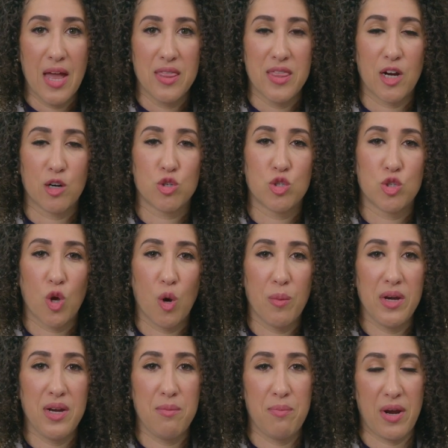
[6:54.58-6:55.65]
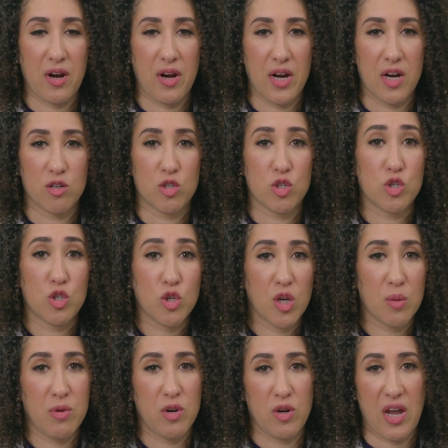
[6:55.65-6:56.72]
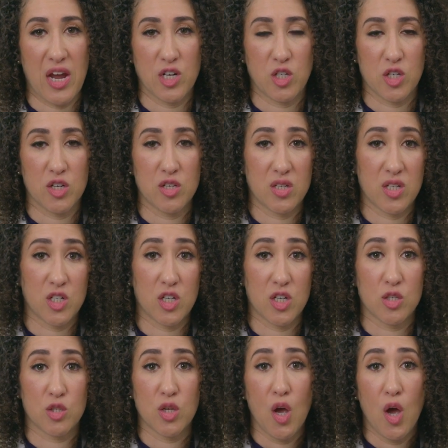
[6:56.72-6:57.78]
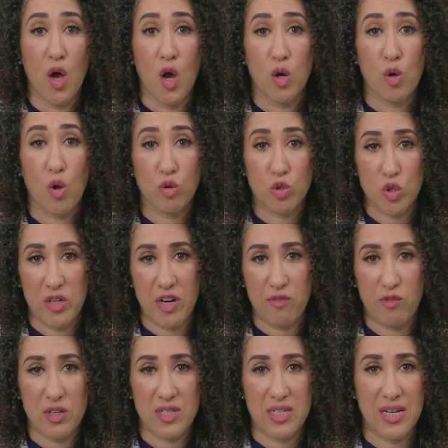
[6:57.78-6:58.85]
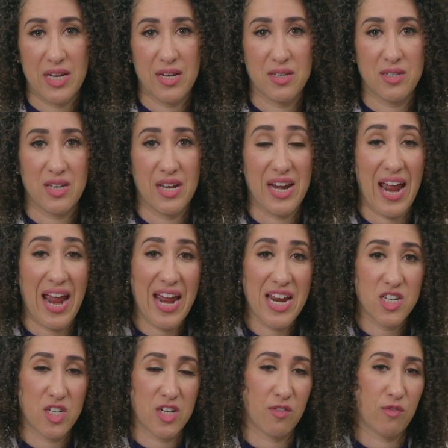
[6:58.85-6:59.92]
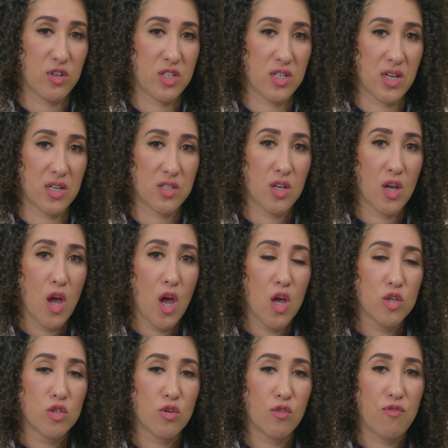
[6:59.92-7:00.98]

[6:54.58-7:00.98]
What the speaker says: There are so many barriers to communication, such as culture differences and age differences, so